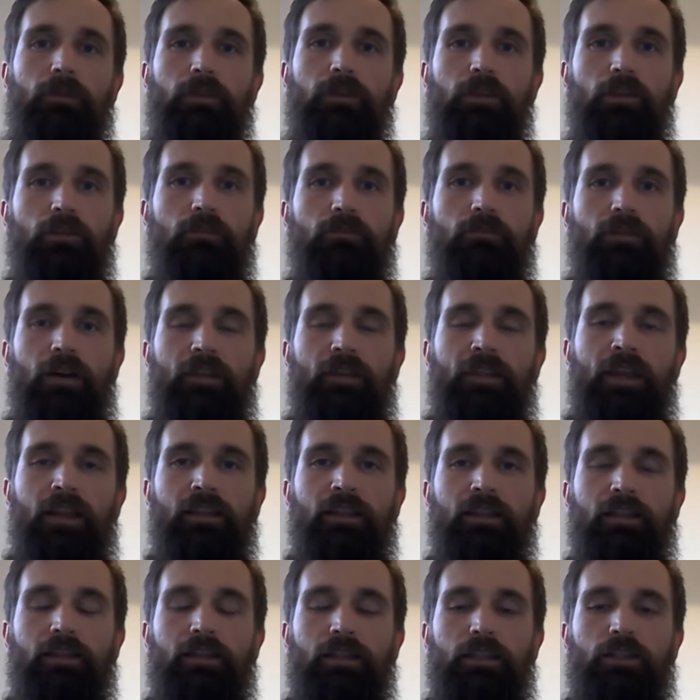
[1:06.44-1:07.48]
You can find that
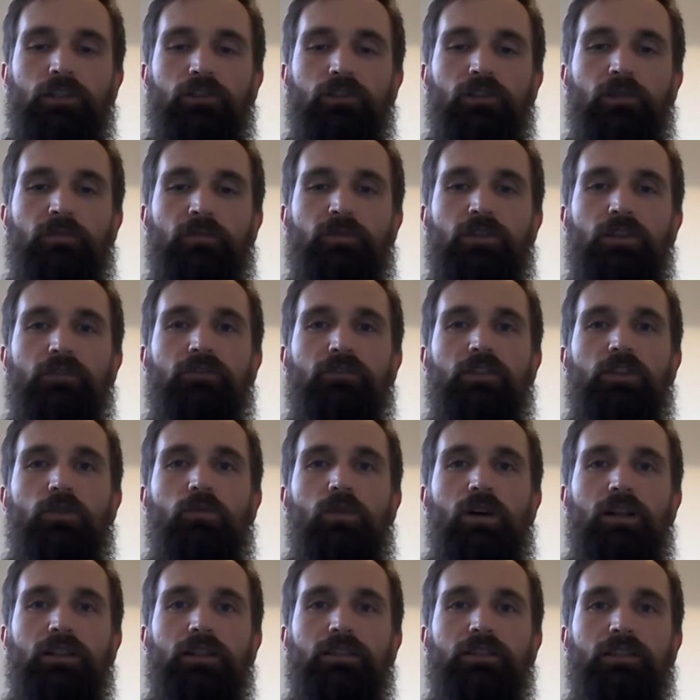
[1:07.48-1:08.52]
link in the description if you
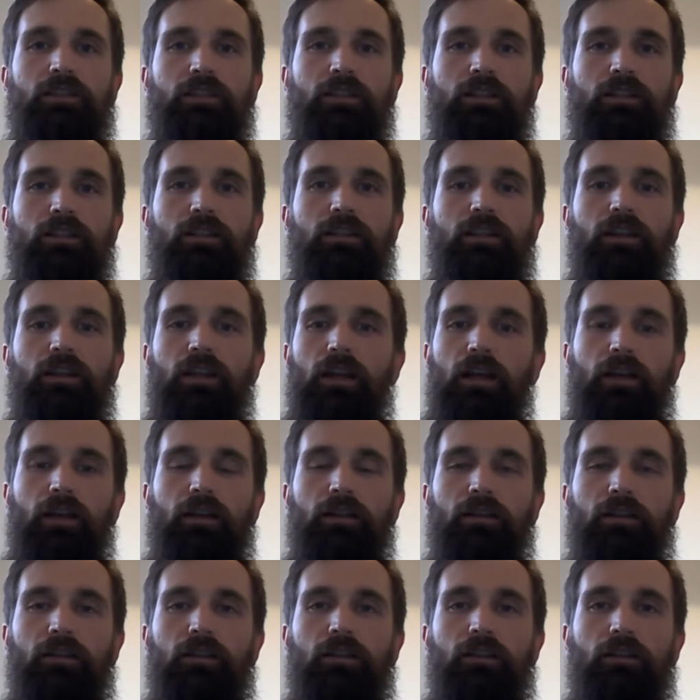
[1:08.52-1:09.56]
want to
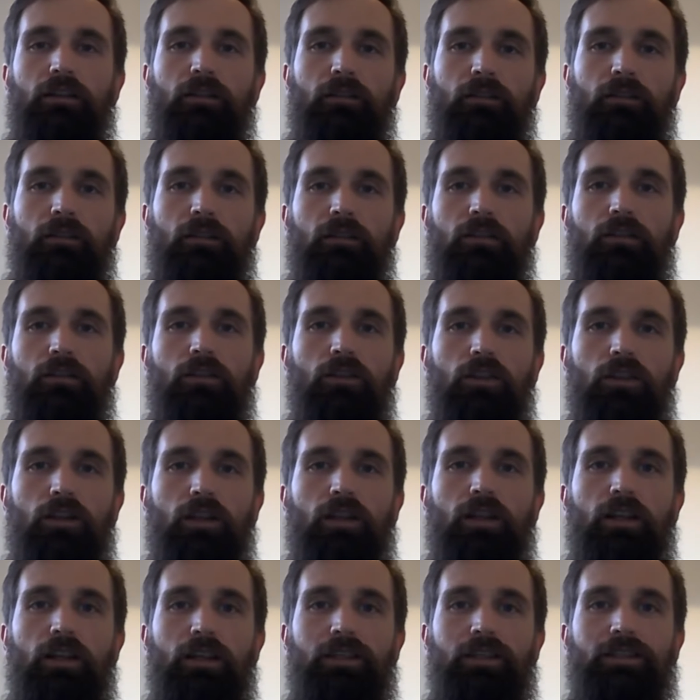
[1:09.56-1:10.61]

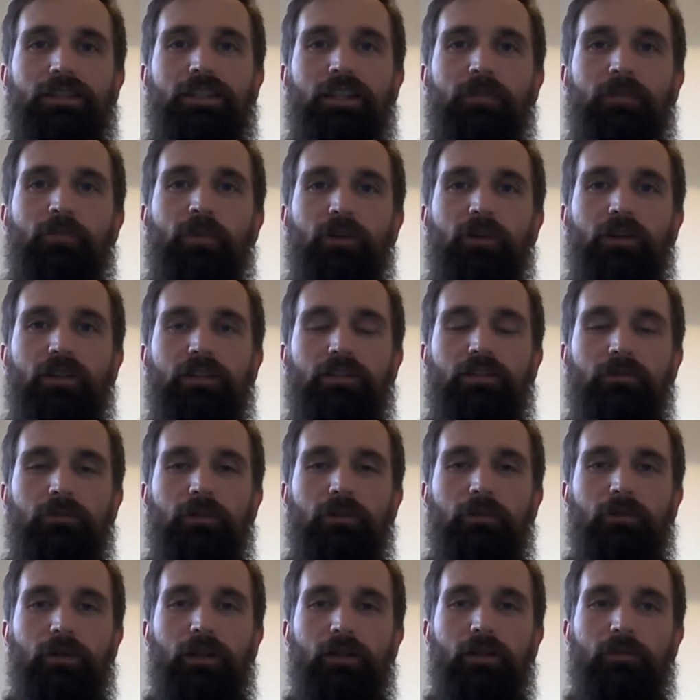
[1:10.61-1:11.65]
look deeper into
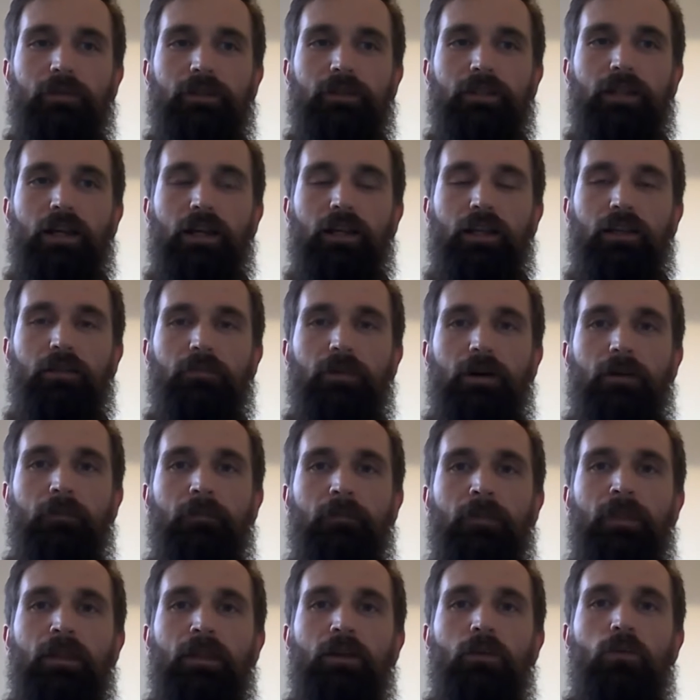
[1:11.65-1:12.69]
what we're going to be talking about.
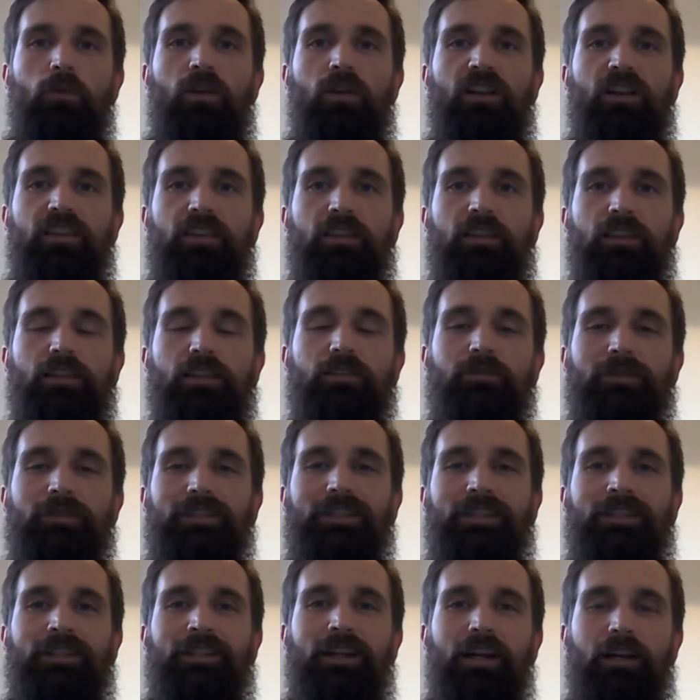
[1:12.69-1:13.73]
One of the things we
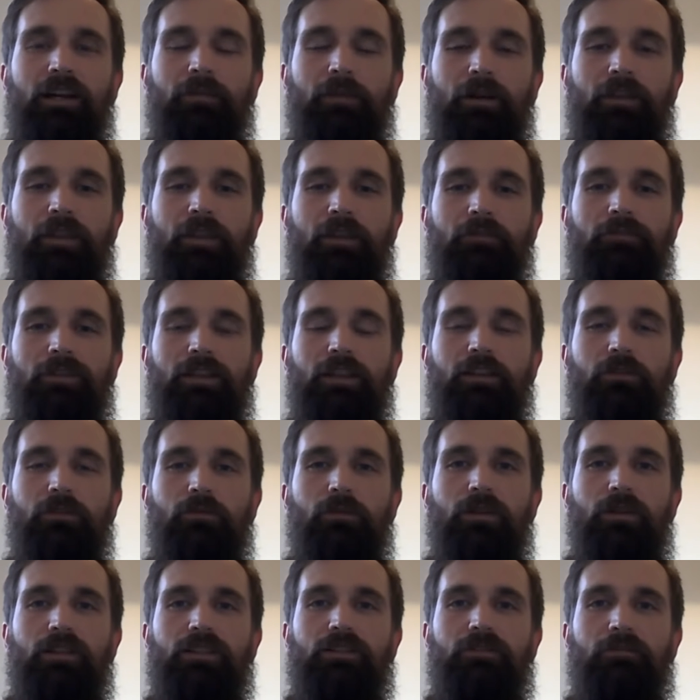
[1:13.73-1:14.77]
did talk about in that video
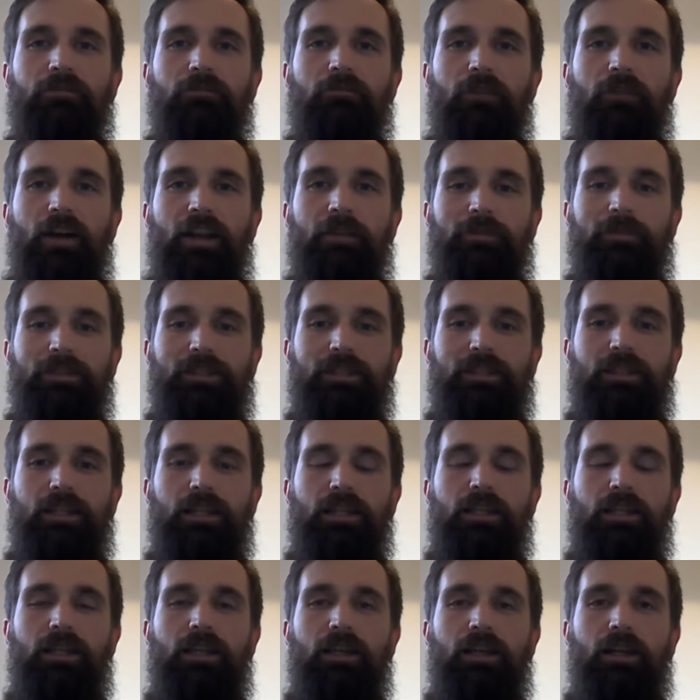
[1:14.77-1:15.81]
was vitamin
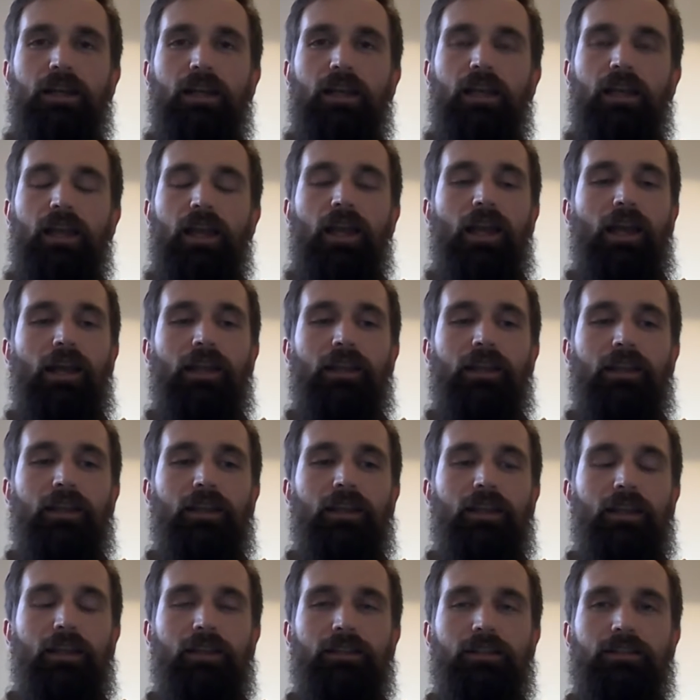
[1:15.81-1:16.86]
D and
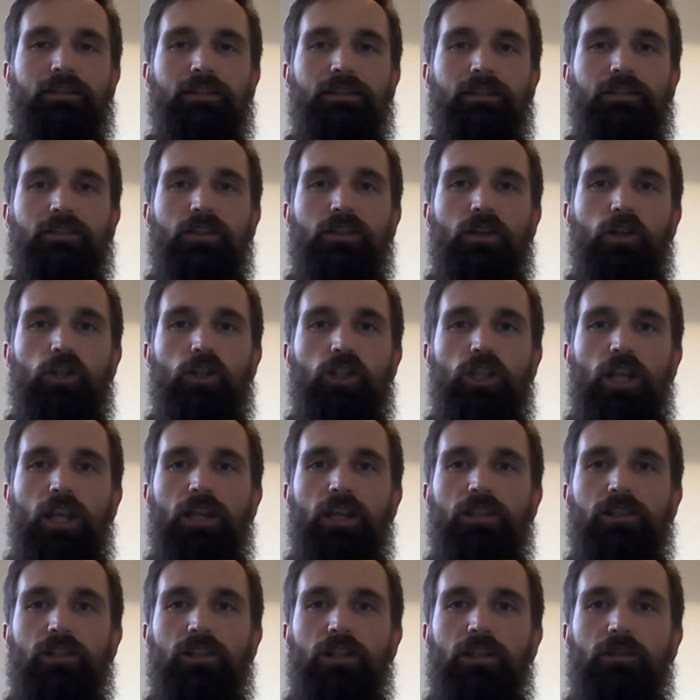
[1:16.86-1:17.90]
its
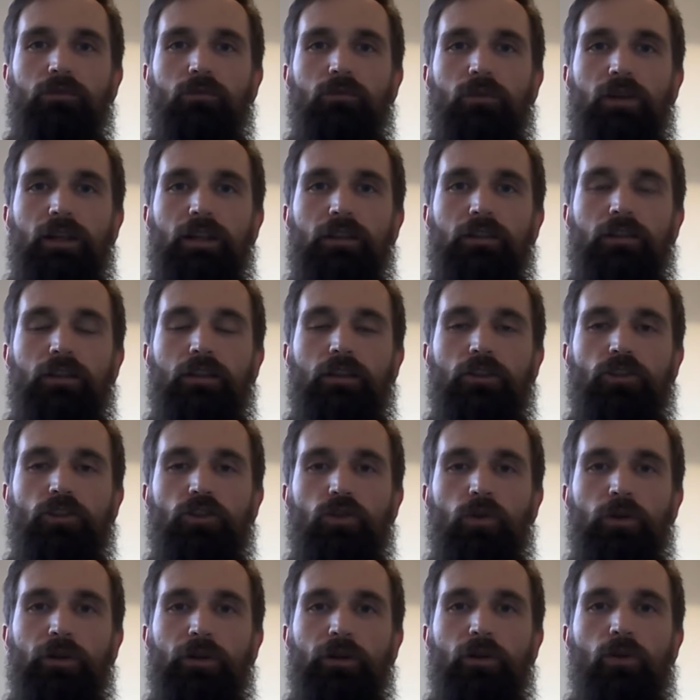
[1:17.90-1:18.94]
association with a
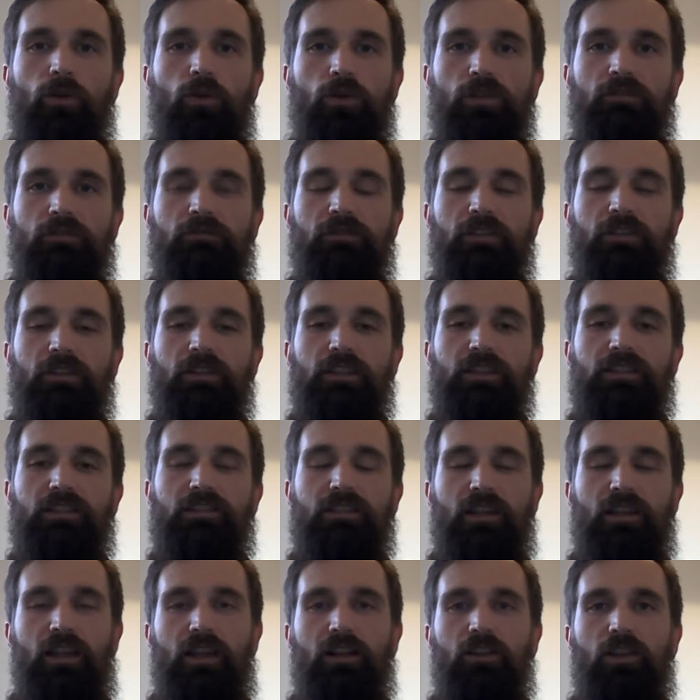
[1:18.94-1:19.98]
shorter course of
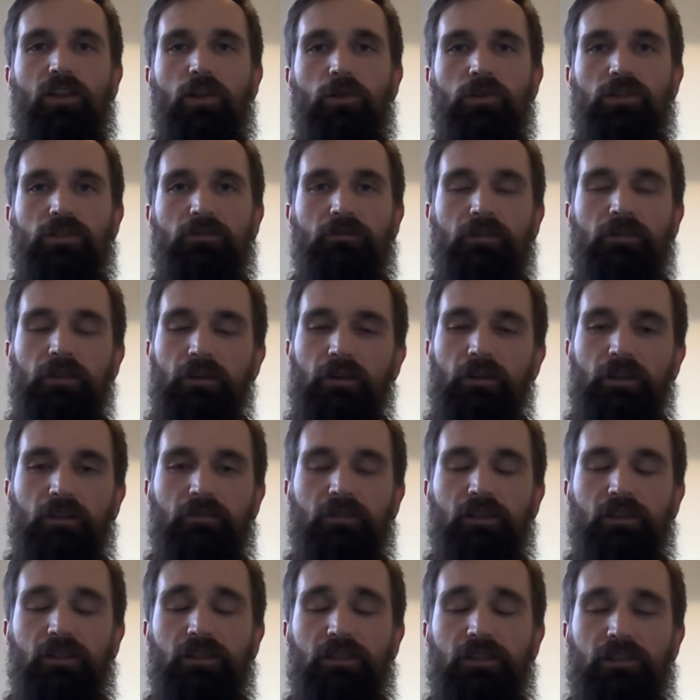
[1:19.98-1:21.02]
illness and a lower severity
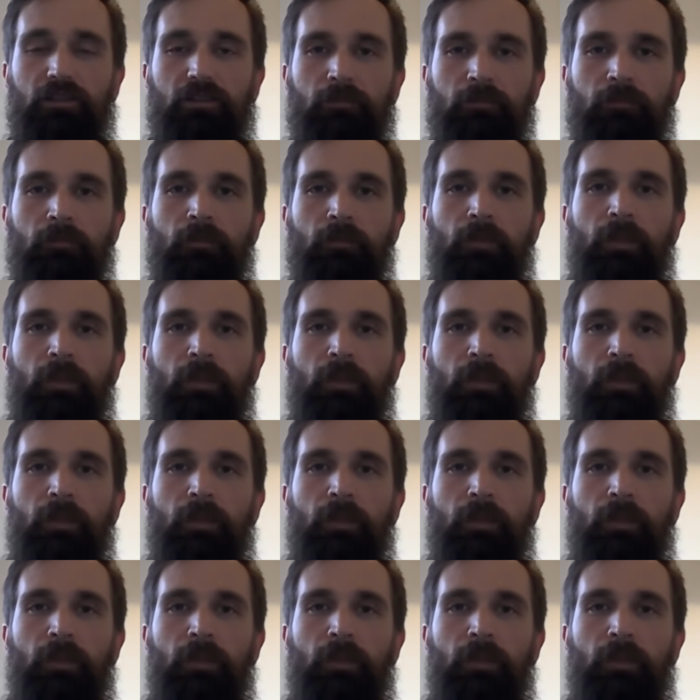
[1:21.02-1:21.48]
of illness.